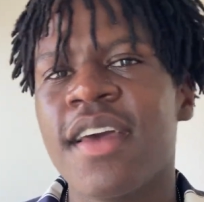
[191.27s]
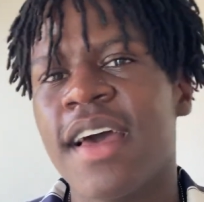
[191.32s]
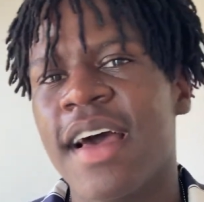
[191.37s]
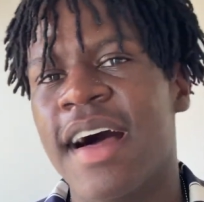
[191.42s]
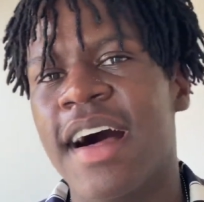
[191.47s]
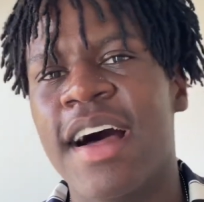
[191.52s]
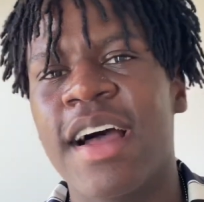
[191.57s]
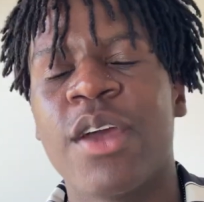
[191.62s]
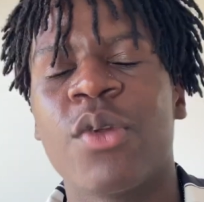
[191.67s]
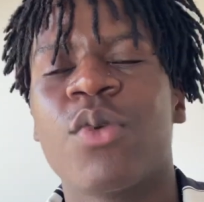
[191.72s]

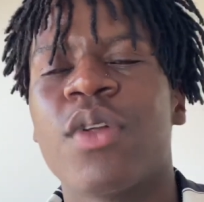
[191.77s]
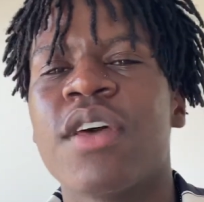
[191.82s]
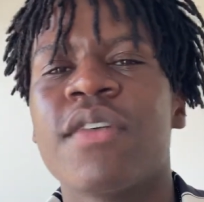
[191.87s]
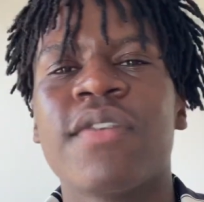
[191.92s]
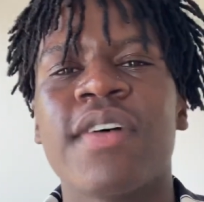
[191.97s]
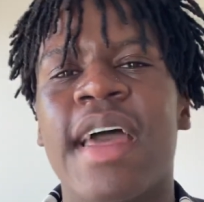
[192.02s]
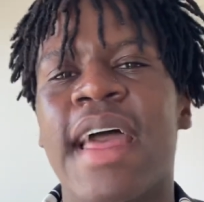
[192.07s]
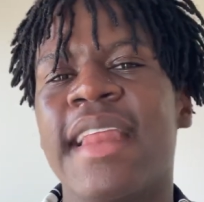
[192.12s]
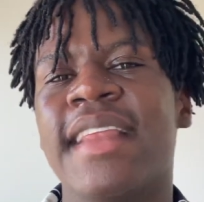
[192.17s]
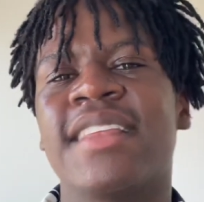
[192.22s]
And
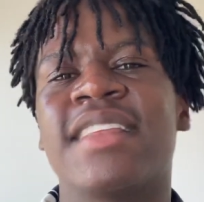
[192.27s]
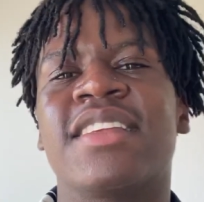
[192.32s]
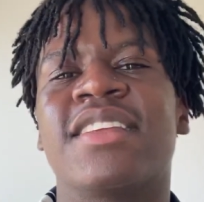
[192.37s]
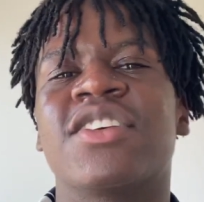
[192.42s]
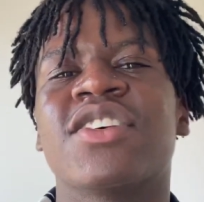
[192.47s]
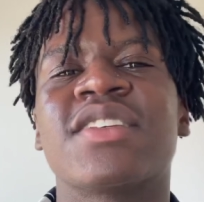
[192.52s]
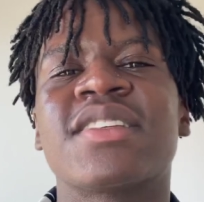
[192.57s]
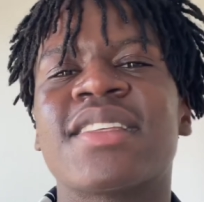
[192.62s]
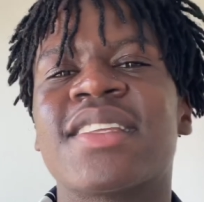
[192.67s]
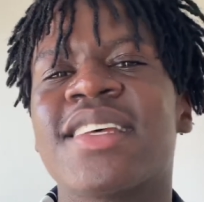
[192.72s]
whatever, and
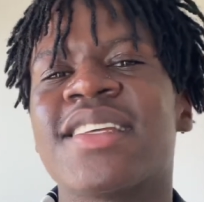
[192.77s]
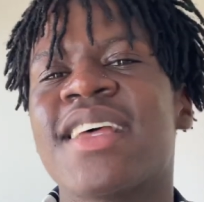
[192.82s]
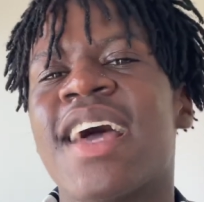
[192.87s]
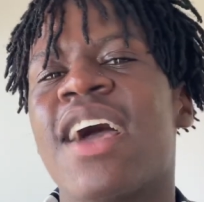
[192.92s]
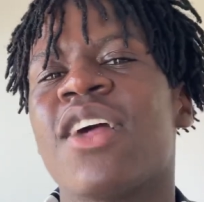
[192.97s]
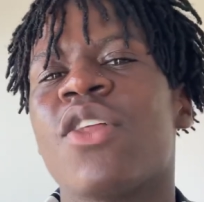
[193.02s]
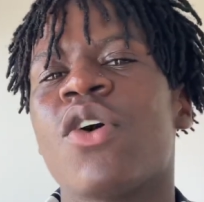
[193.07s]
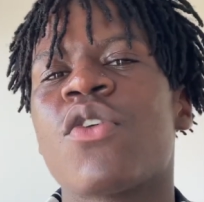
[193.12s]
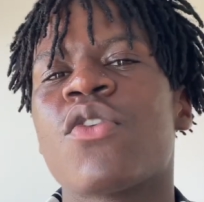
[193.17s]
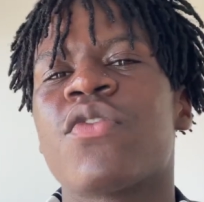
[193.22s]
just there's like a
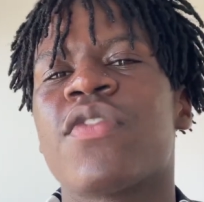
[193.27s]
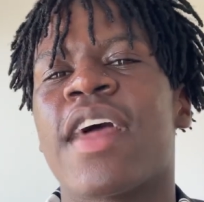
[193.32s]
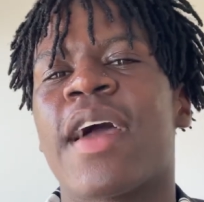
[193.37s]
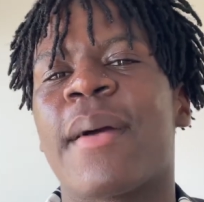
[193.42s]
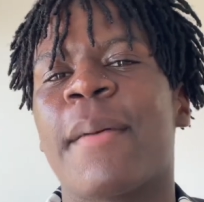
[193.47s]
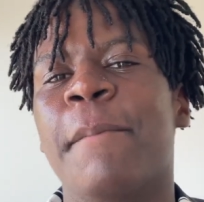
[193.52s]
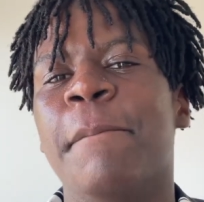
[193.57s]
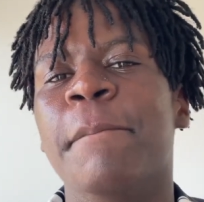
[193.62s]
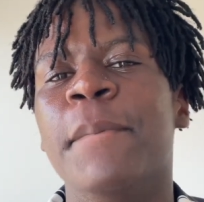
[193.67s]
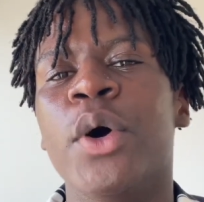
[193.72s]
lot of like
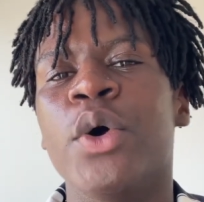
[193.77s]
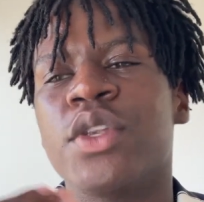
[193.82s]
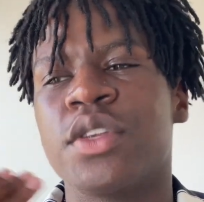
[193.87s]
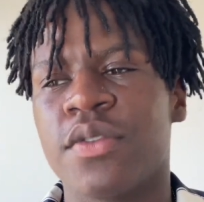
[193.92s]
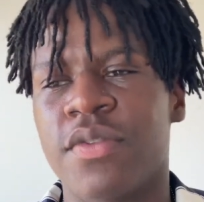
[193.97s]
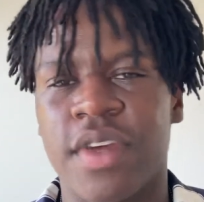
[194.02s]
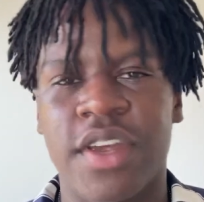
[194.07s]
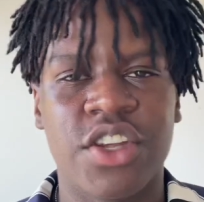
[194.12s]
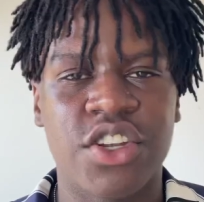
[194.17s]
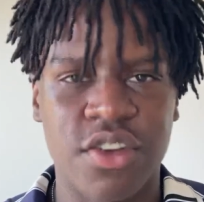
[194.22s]

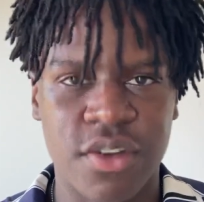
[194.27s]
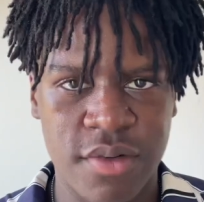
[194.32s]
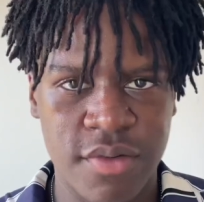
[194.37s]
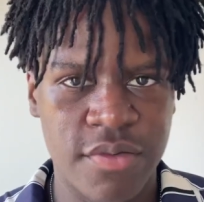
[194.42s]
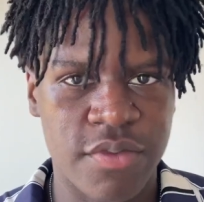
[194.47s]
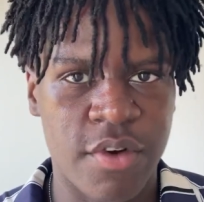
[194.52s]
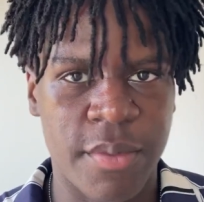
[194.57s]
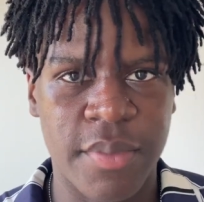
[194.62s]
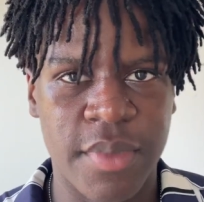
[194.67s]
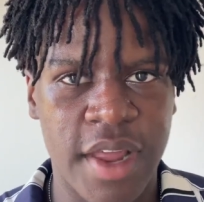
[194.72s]
motivation
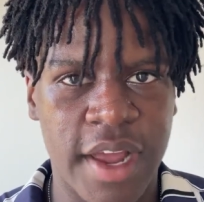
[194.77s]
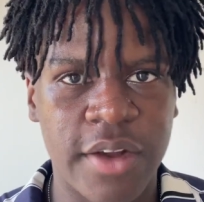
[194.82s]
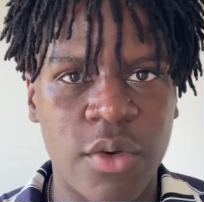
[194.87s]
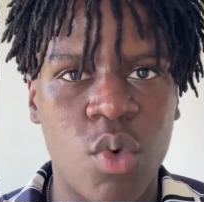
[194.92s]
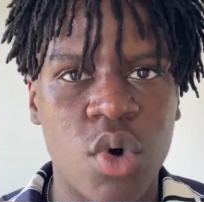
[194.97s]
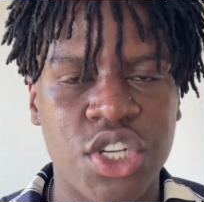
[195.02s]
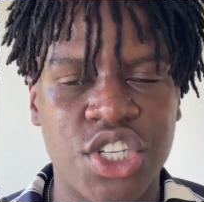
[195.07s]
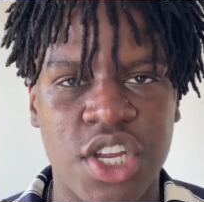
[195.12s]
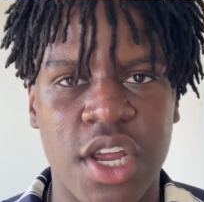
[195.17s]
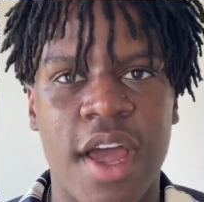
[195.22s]
from like
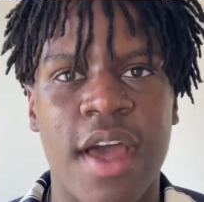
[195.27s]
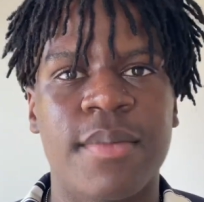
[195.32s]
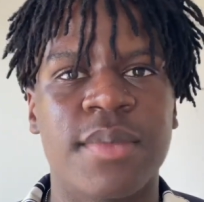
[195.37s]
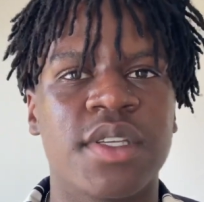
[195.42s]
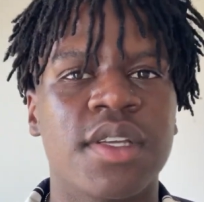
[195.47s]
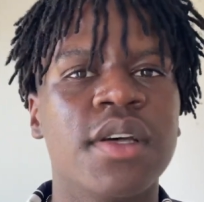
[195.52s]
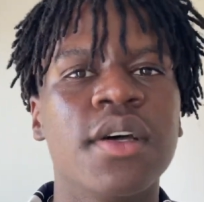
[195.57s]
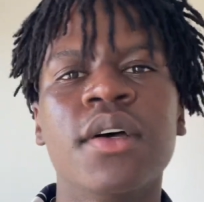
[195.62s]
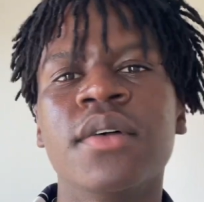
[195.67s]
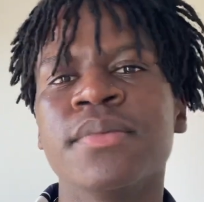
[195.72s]
watching Hamza,